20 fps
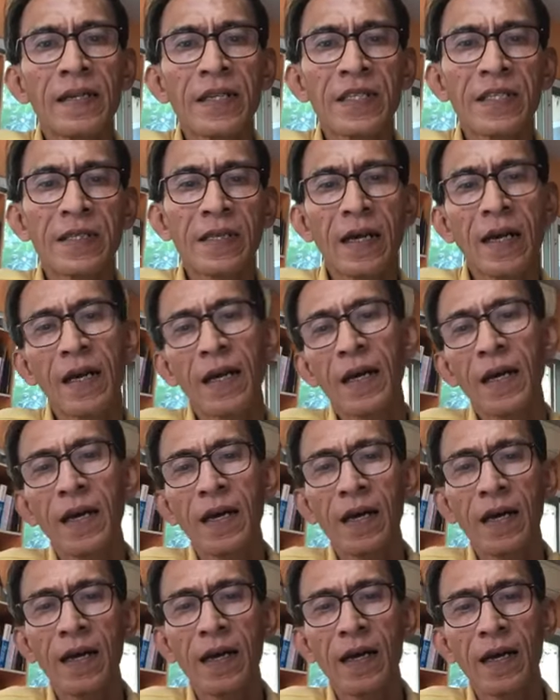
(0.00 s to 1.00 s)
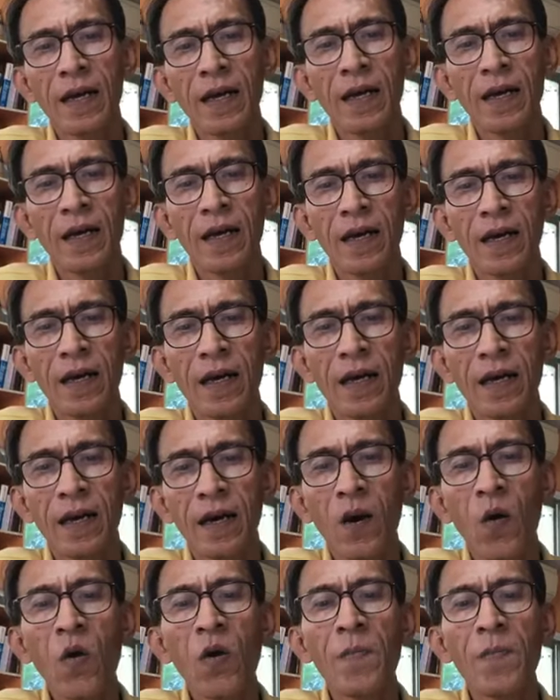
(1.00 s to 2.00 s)
is
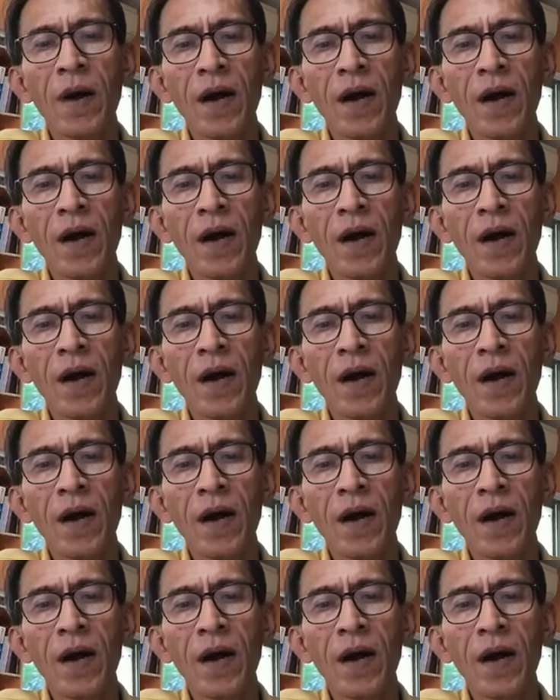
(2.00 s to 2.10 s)
all